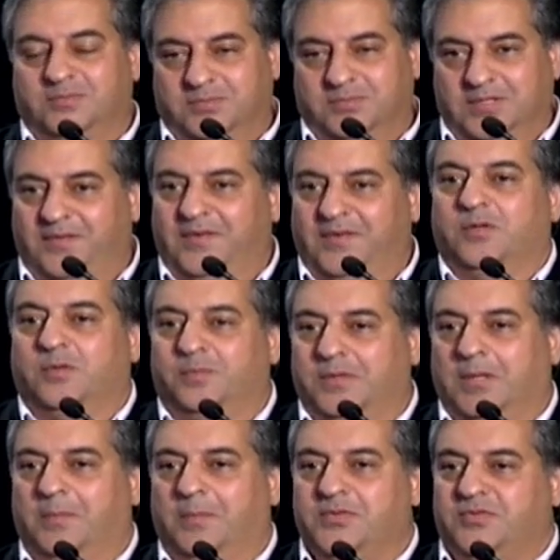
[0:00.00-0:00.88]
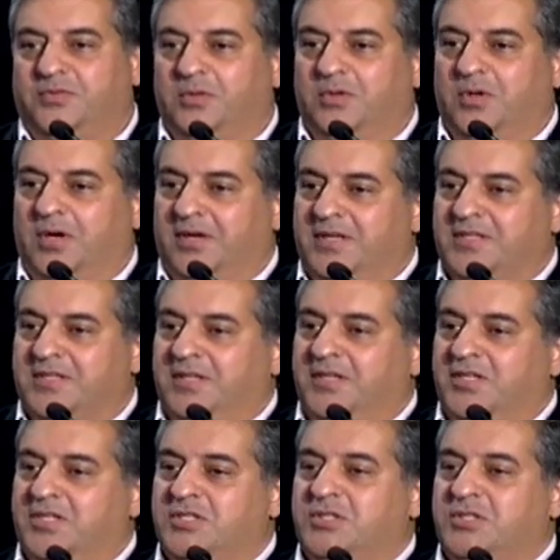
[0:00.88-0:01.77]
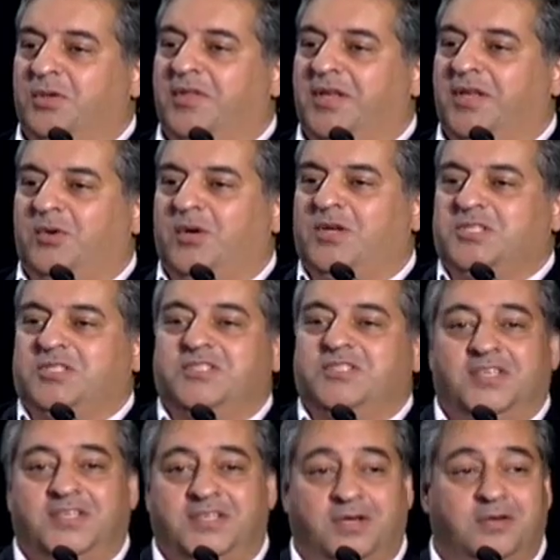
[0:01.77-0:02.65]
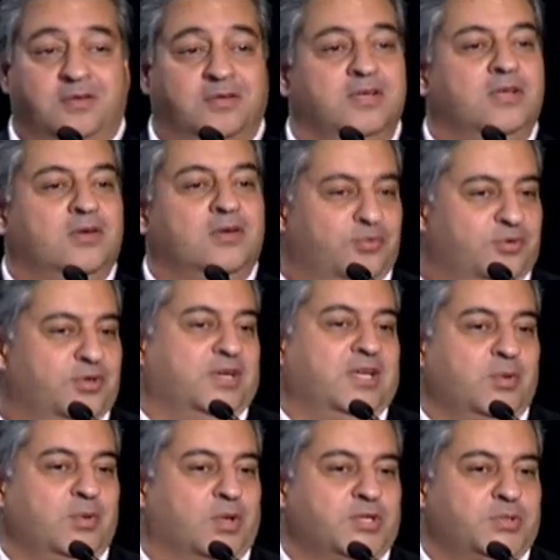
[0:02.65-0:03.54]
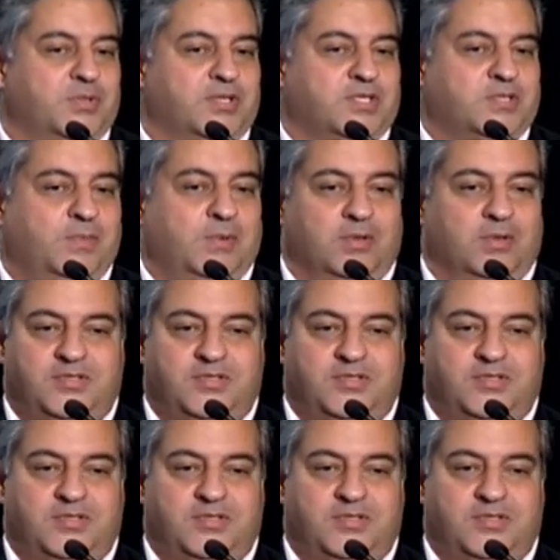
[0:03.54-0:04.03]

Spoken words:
difficult problems for organizations or the questions they don't really want to explore.